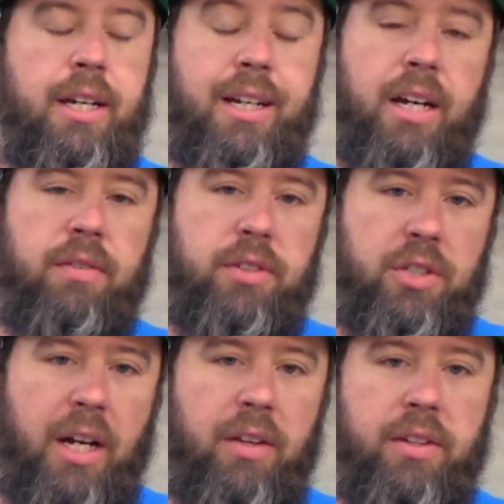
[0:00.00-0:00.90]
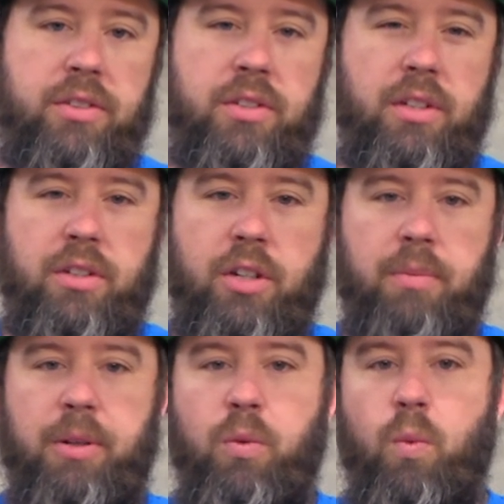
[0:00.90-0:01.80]
kind of a challenge to
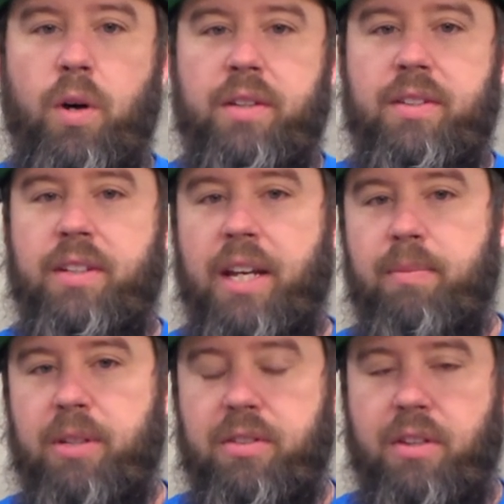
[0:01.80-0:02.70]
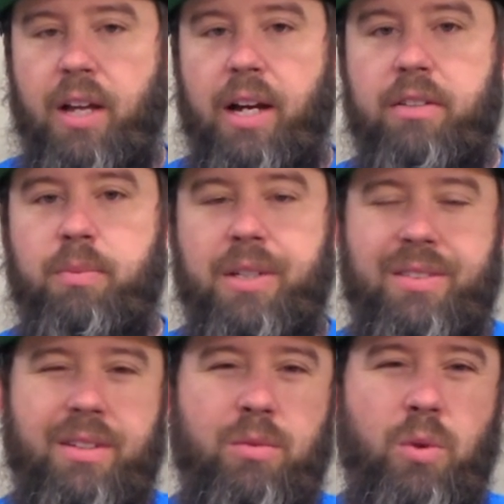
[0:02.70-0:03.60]
determine what to name this class,
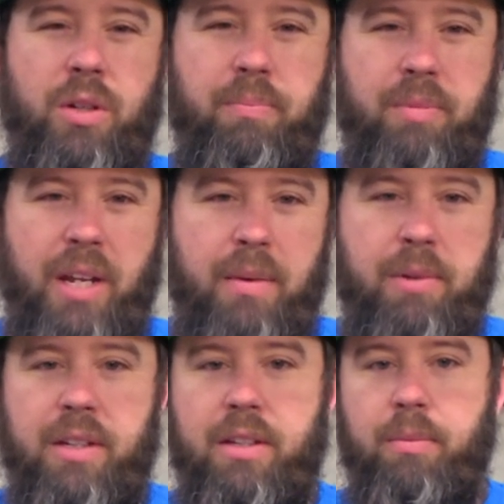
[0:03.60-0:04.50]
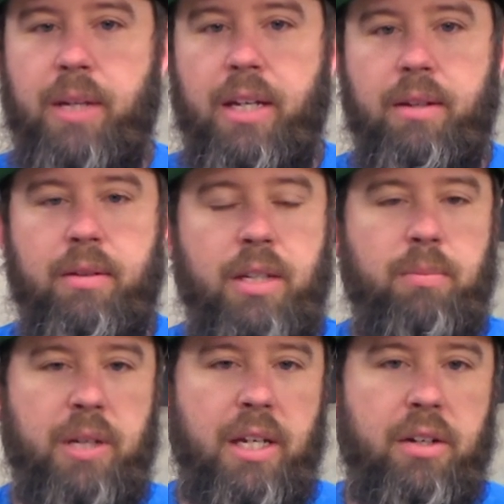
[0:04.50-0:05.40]
because I didn't want to name it
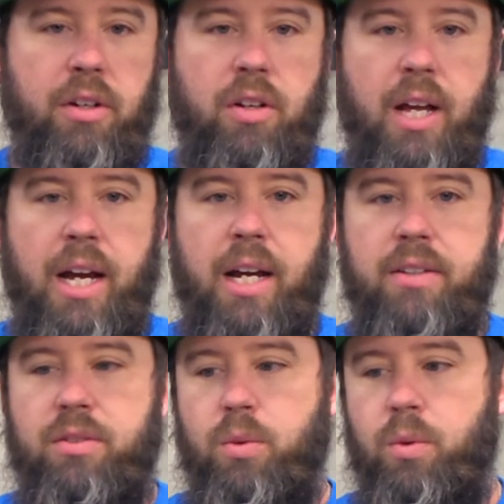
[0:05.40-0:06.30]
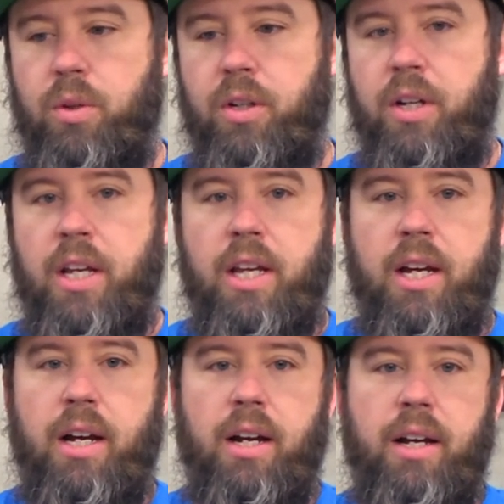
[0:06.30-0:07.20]
the beginner class or
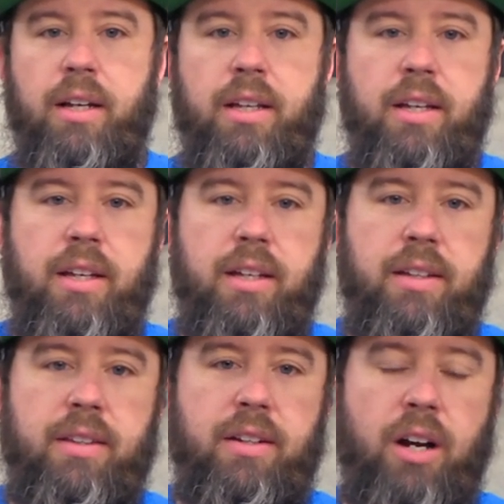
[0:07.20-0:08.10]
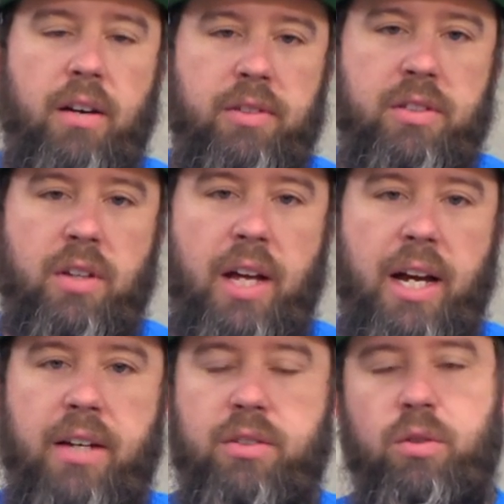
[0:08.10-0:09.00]
the novice
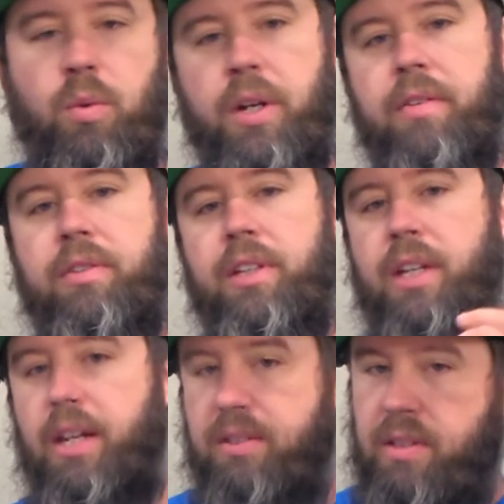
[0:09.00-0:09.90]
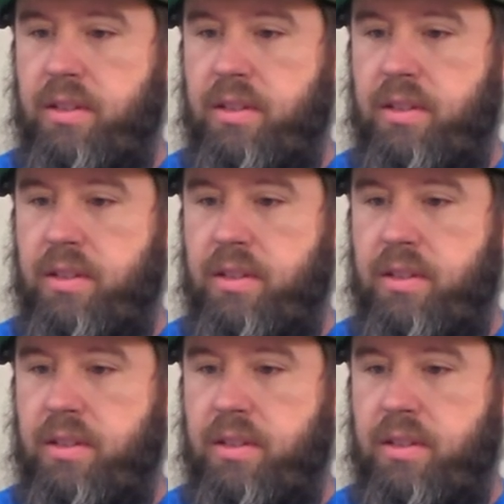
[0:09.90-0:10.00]
class or whatever the case